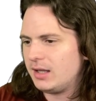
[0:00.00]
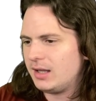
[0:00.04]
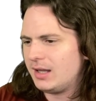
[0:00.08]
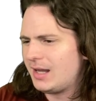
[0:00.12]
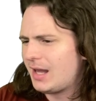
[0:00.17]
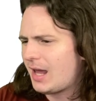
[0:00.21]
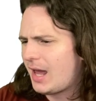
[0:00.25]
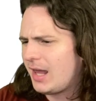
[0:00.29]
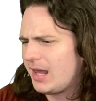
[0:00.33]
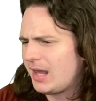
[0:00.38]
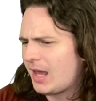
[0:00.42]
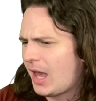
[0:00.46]

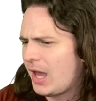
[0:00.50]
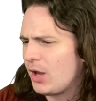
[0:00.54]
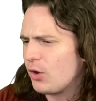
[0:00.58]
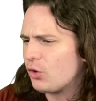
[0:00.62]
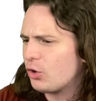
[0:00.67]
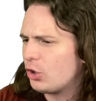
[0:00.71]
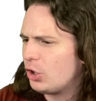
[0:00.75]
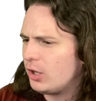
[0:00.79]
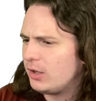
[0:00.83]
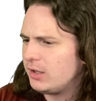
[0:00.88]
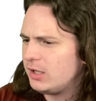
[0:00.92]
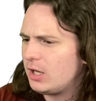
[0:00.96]
yeah, I
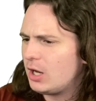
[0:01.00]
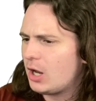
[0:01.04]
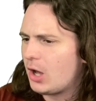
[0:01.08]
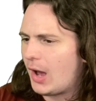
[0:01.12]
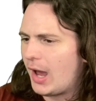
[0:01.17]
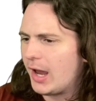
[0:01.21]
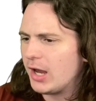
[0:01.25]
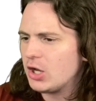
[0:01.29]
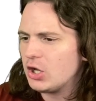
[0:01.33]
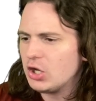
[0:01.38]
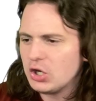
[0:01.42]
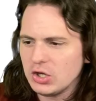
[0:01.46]
could, you know,
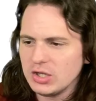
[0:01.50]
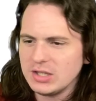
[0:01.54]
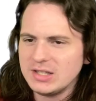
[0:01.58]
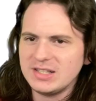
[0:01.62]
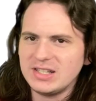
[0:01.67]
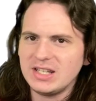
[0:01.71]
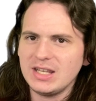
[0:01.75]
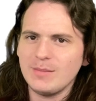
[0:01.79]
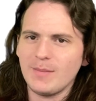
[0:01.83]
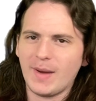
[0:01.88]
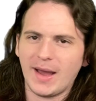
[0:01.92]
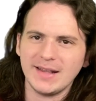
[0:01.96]
I could
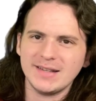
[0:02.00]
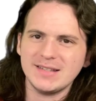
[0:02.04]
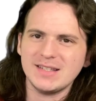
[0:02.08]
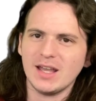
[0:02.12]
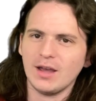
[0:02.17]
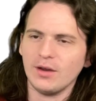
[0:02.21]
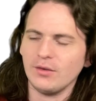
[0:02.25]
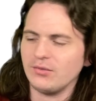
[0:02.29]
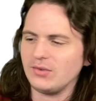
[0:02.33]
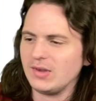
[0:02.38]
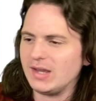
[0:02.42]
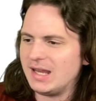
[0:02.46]
see
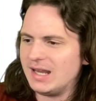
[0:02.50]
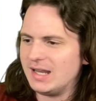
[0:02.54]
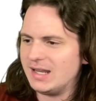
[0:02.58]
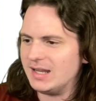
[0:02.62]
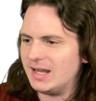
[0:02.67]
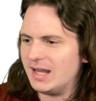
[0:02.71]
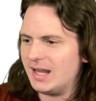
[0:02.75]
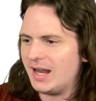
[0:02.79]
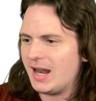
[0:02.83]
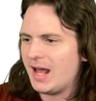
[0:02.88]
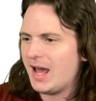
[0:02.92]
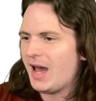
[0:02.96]
myself
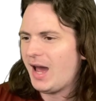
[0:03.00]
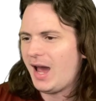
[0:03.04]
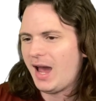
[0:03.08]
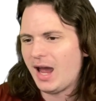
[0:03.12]
eating it.